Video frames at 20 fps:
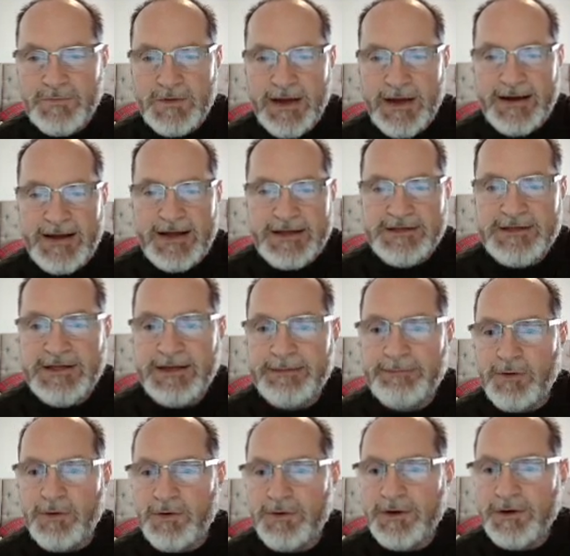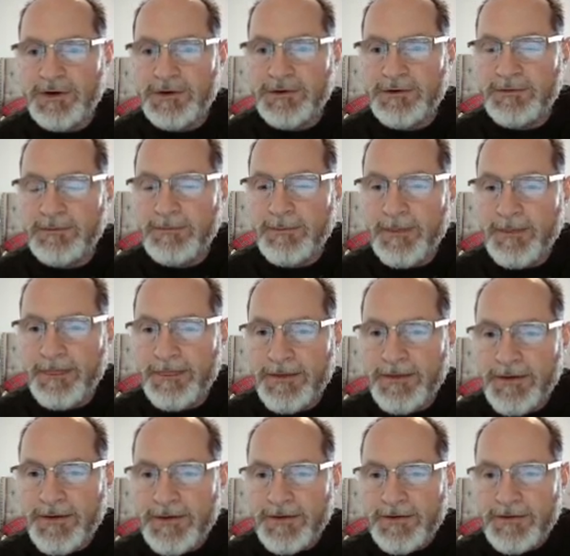at SD Bullion
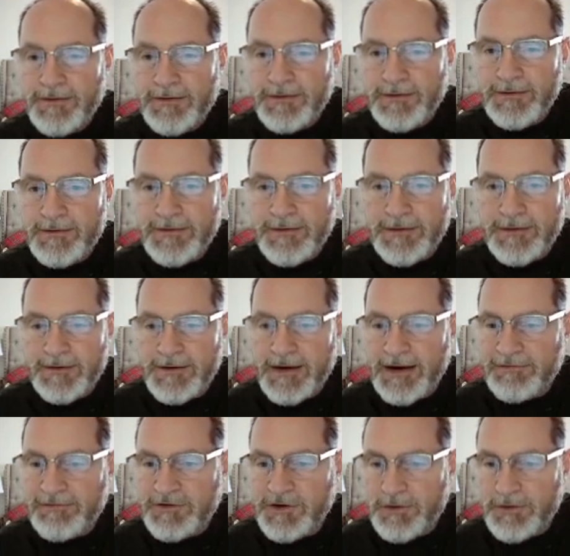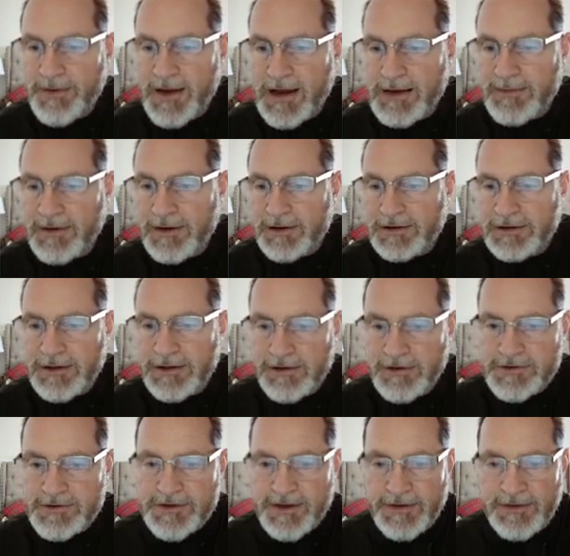uh, after your payment
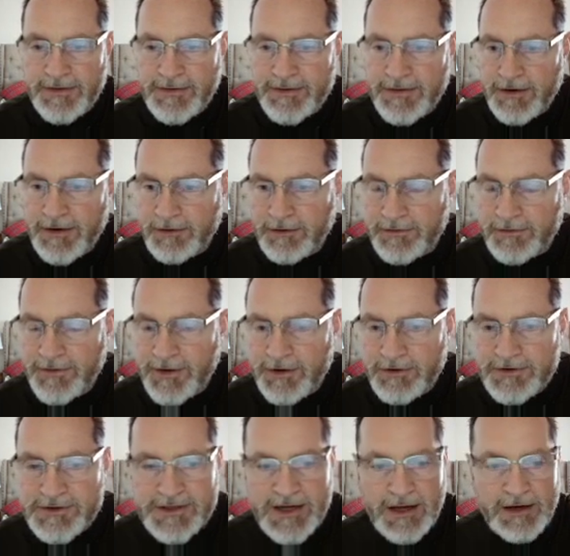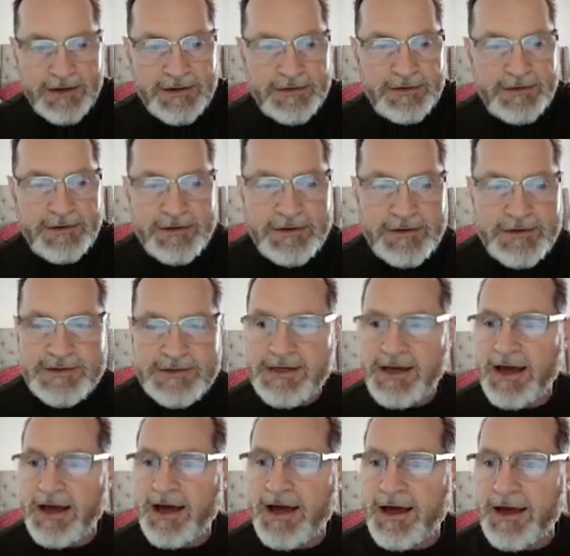clears, and then they're they're selling these
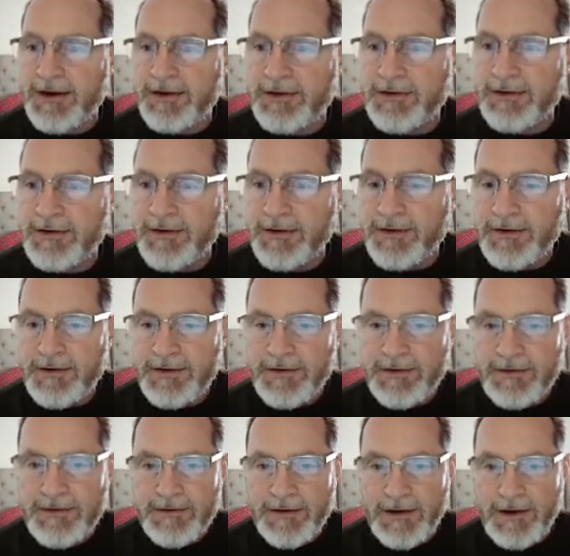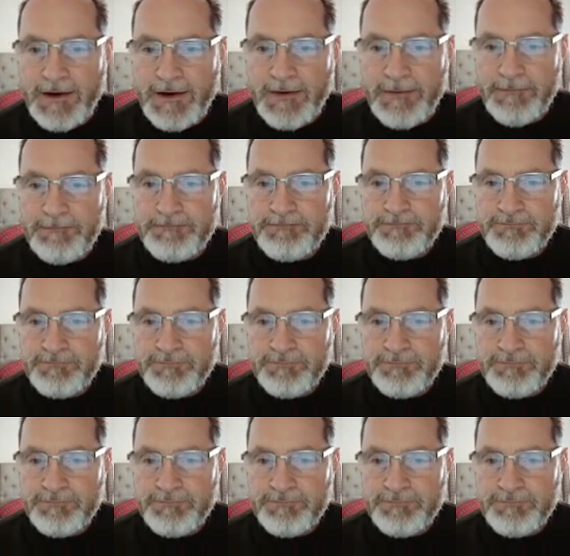at um,